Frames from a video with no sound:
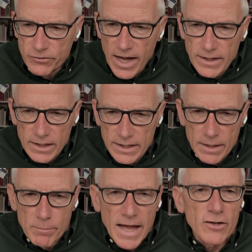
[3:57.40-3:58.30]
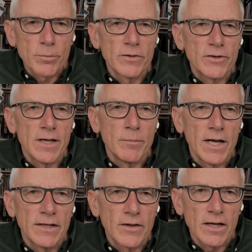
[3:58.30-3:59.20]
generally in management team
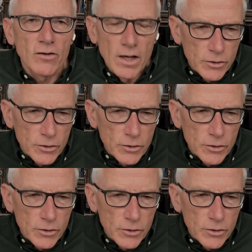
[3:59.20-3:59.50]
meetings,